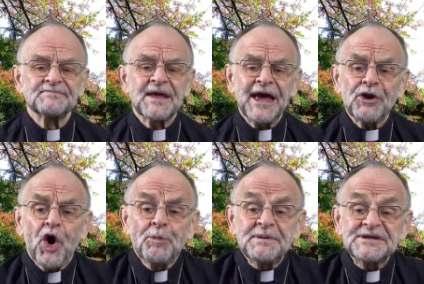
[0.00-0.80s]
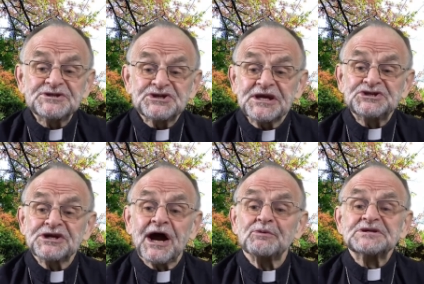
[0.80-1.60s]
and open to changing
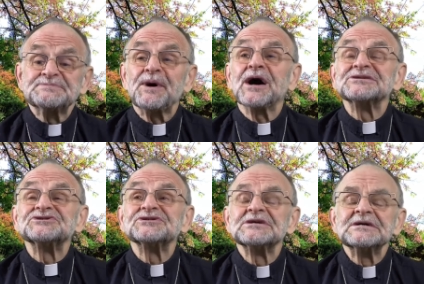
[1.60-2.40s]
our response